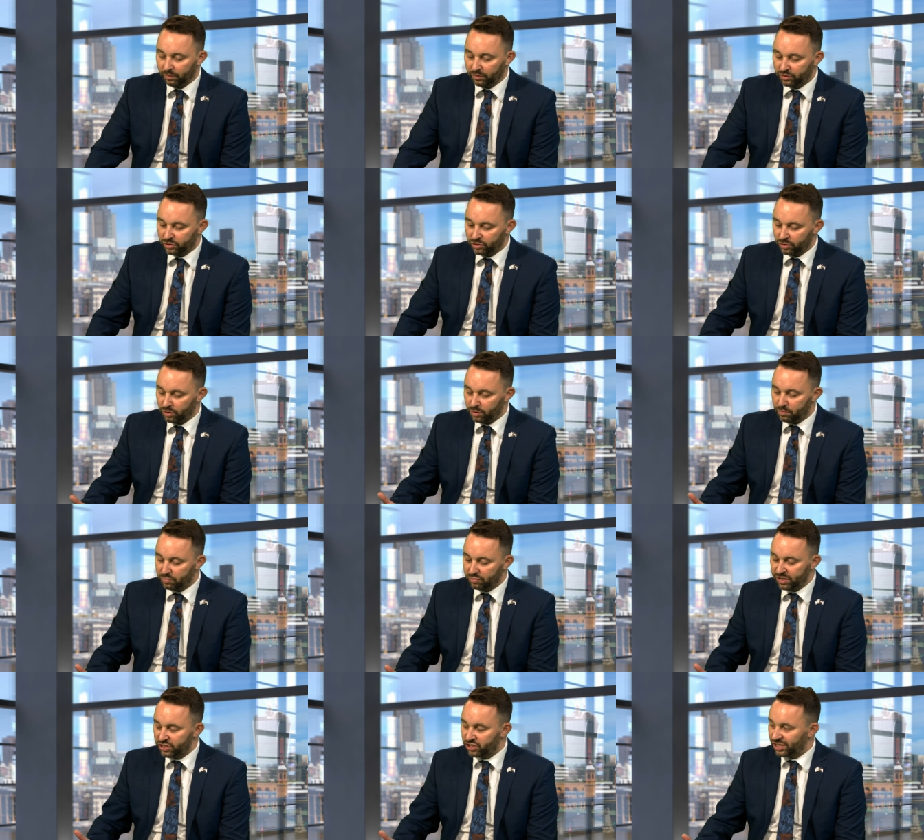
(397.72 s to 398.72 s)
to
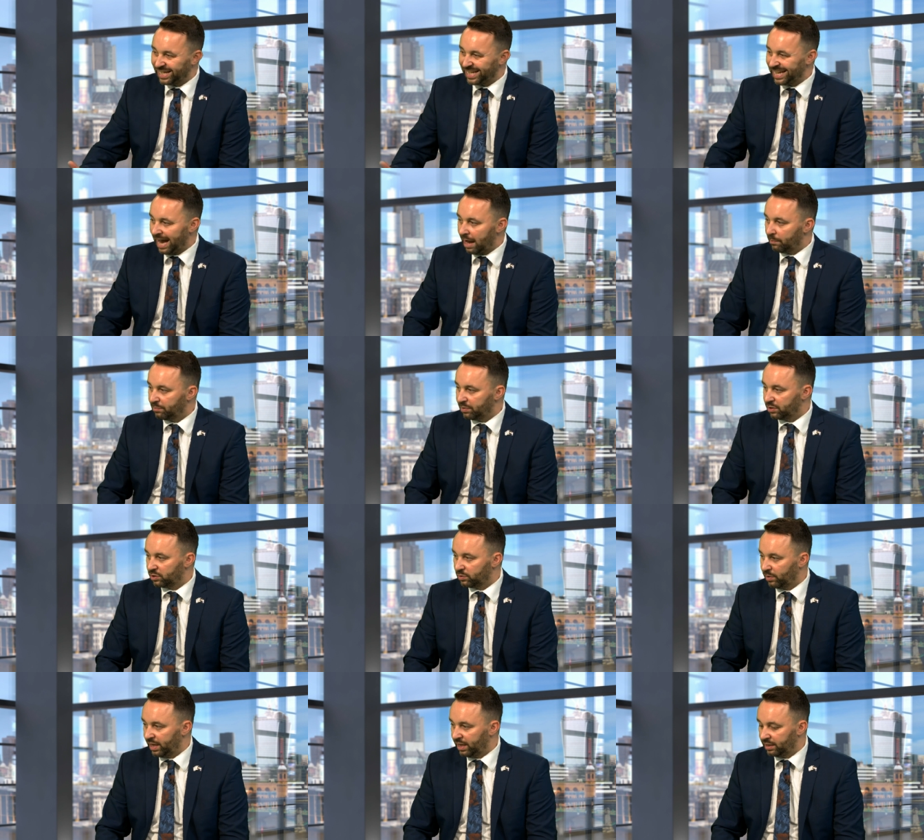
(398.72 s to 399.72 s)
bridge the gap
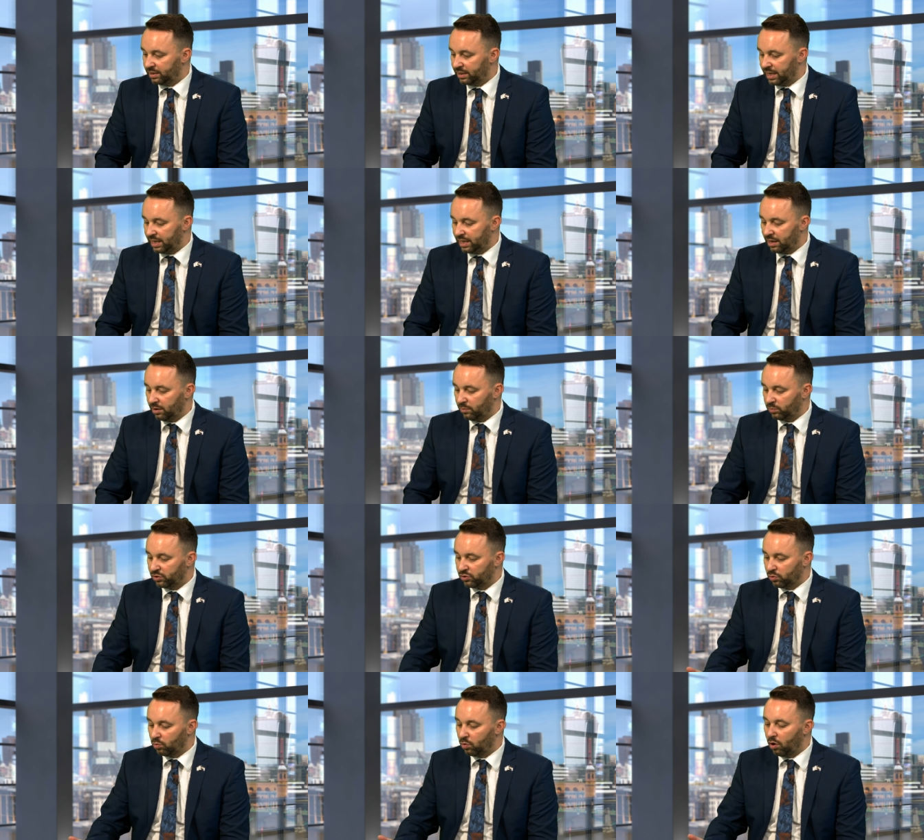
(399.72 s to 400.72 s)
between the
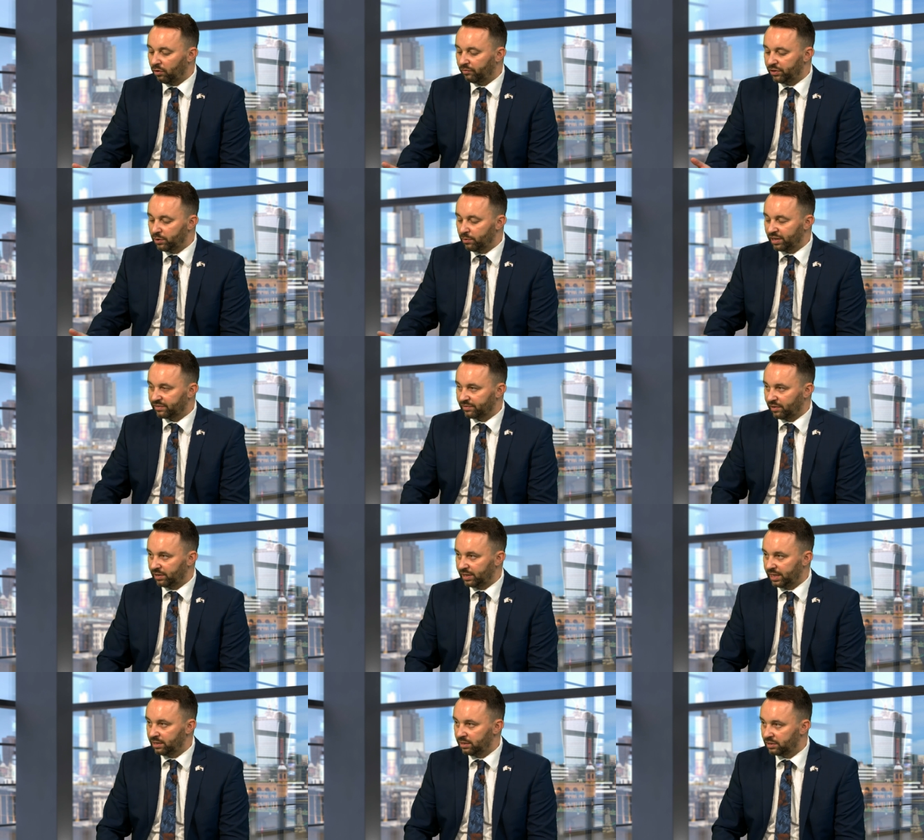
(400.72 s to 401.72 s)
withdrawal of US
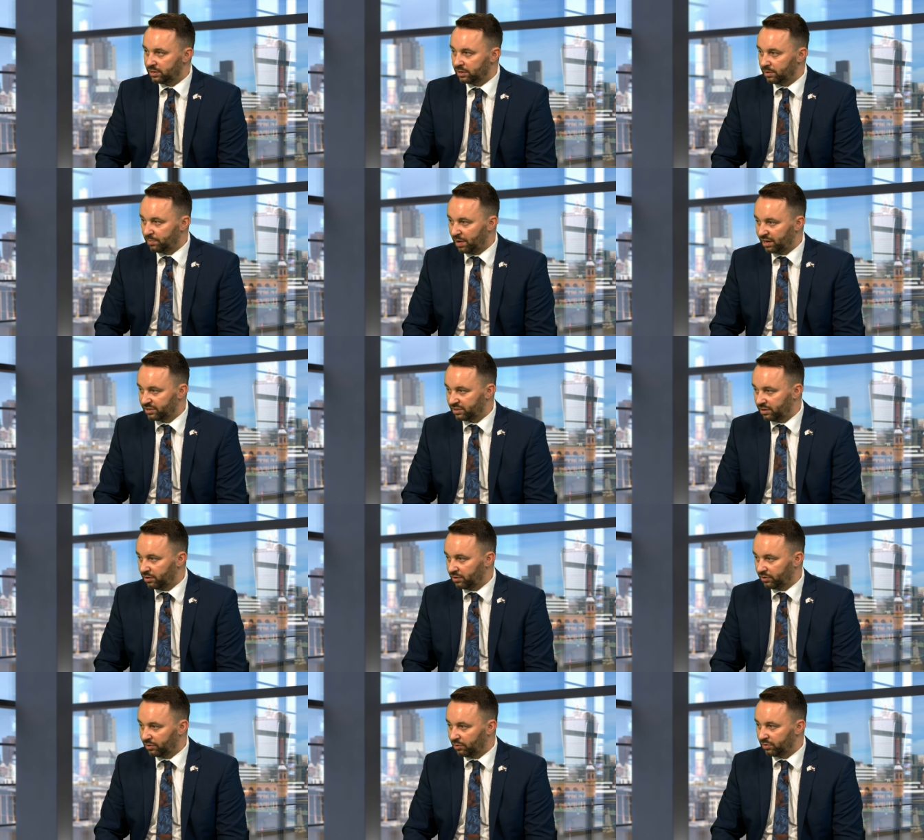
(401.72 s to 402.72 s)
funding to the
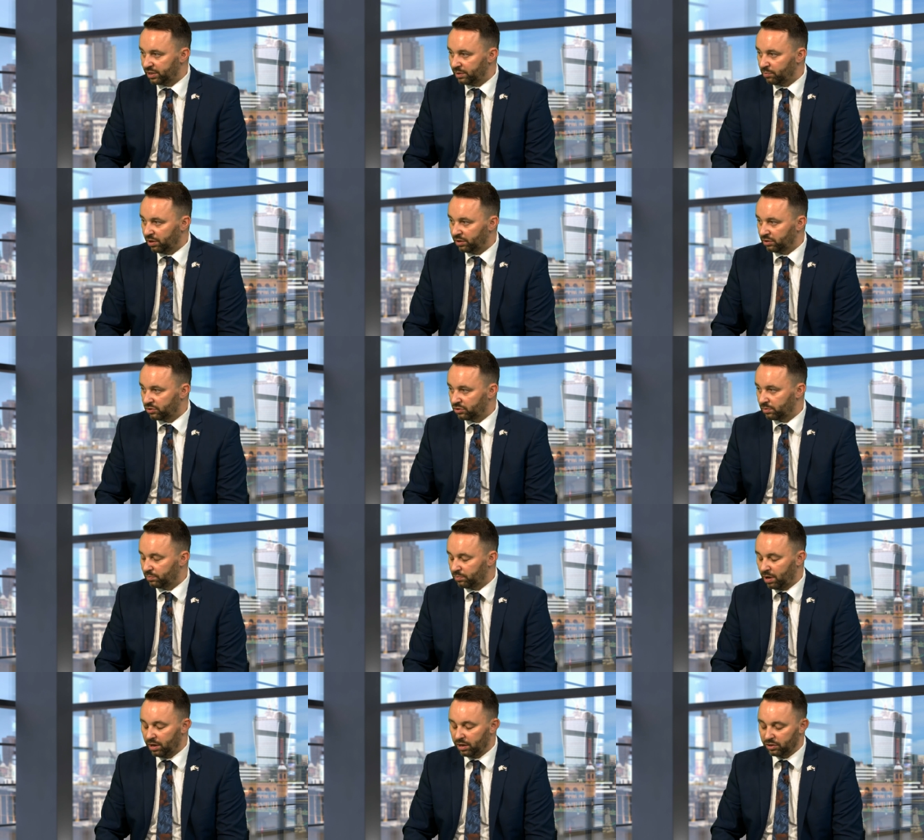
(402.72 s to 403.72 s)
Palestinian Authority by the
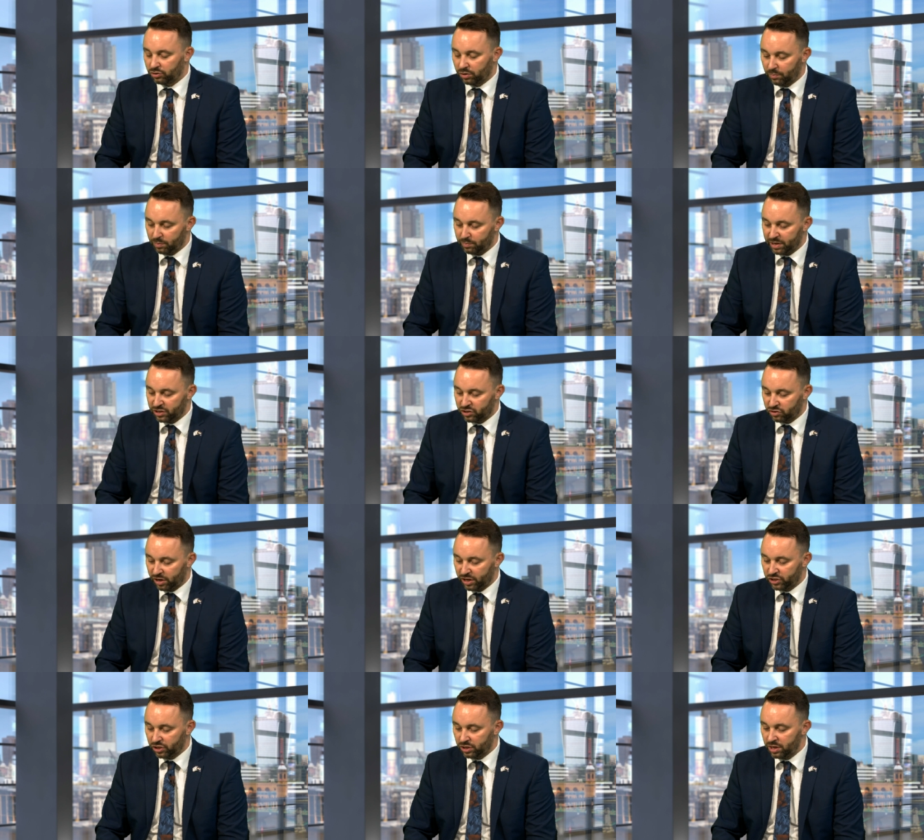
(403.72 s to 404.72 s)
Trump
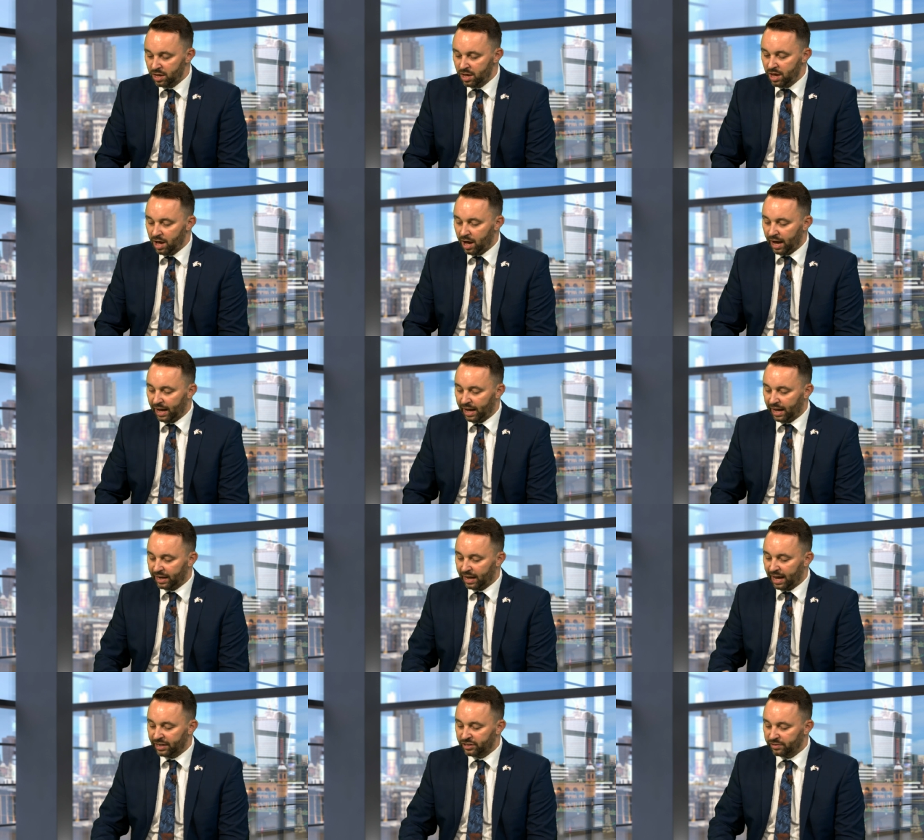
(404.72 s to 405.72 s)
administration
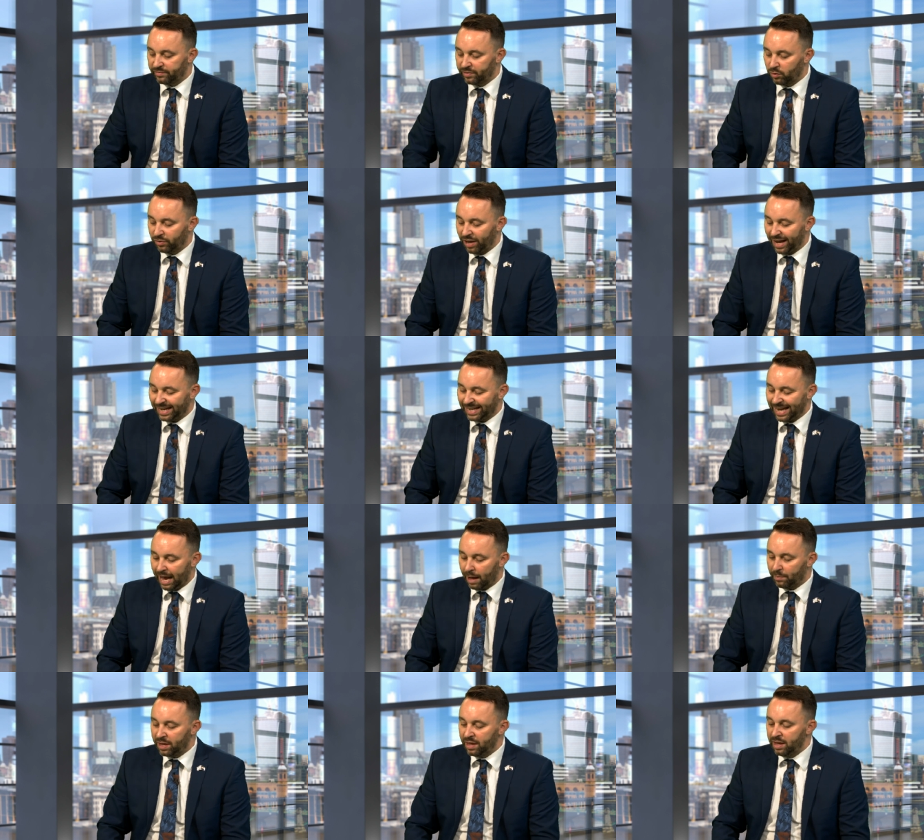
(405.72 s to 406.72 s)
and to fill that
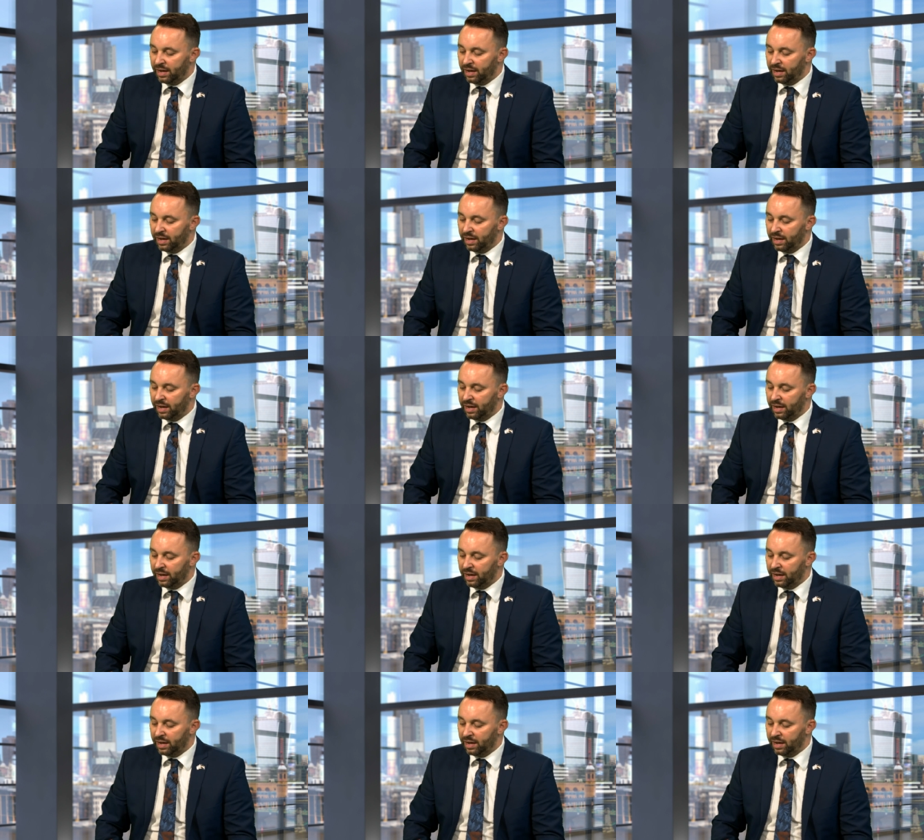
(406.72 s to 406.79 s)
gap.